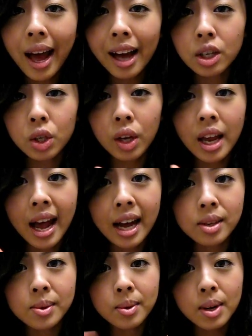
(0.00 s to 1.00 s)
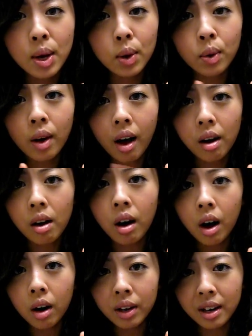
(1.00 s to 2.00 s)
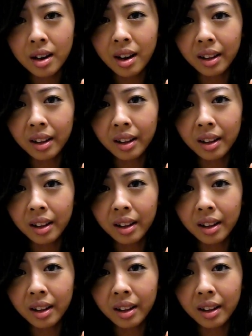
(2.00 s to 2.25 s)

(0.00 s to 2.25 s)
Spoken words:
actually has no alcohol in it,